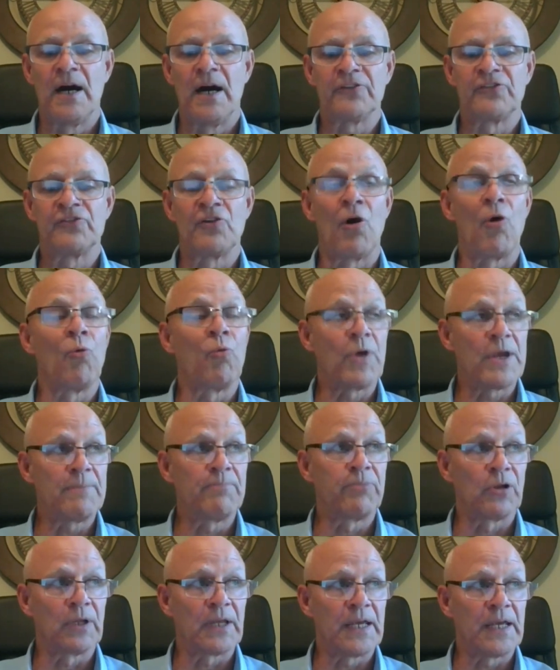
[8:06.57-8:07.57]
So we
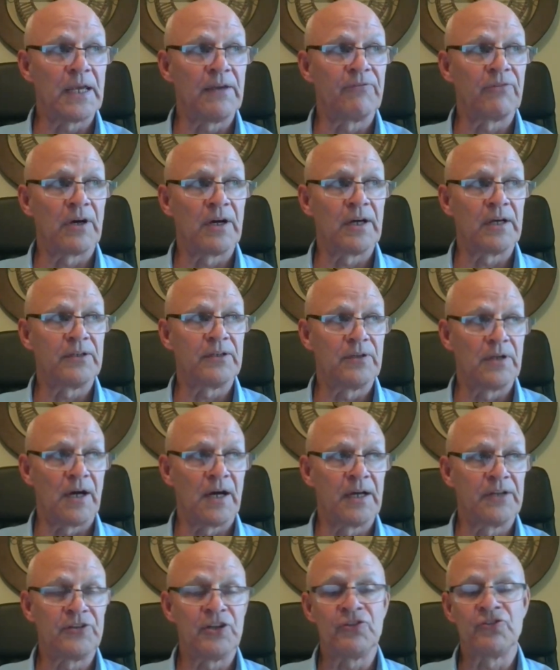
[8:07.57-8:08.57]
believe a
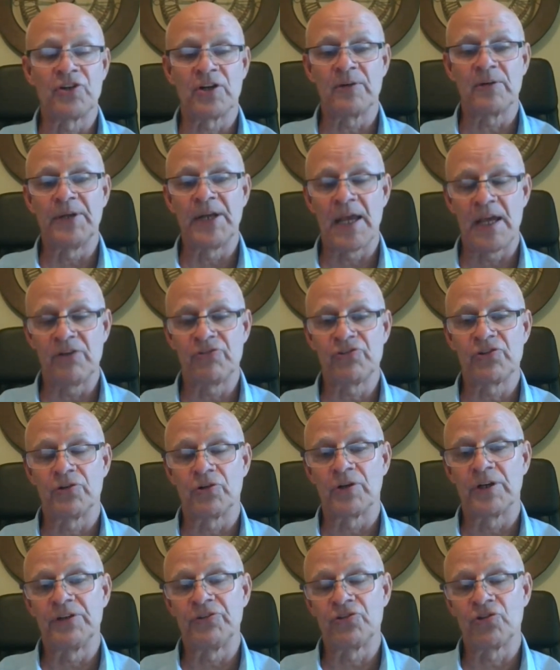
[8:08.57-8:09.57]
determination
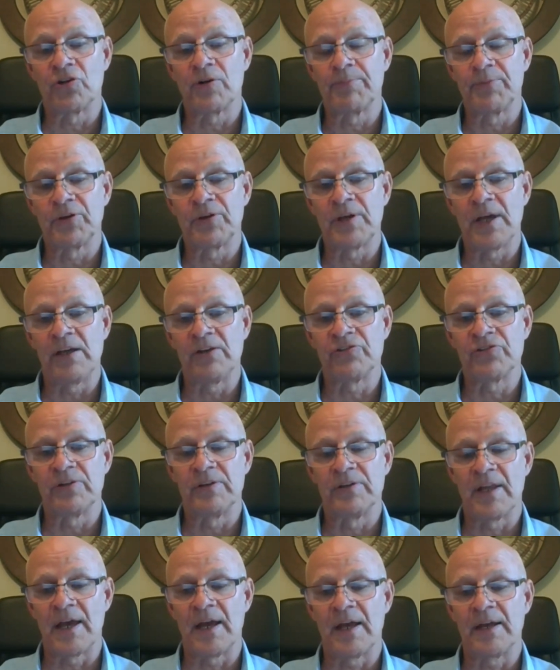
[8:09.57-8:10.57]
or
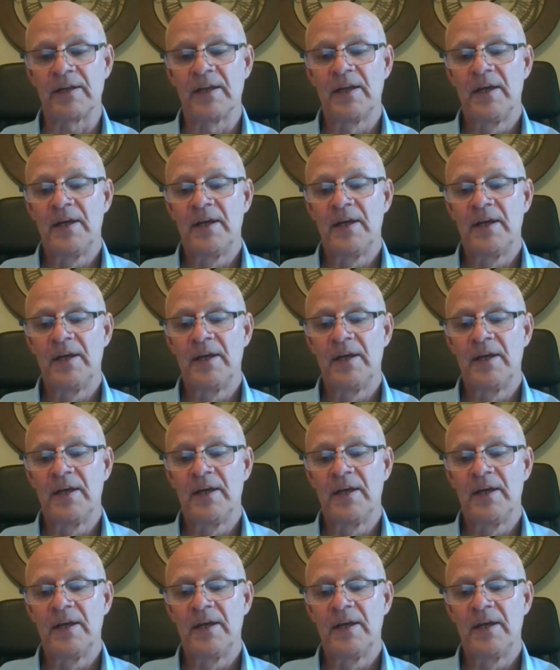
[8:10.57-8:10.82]
interpretation that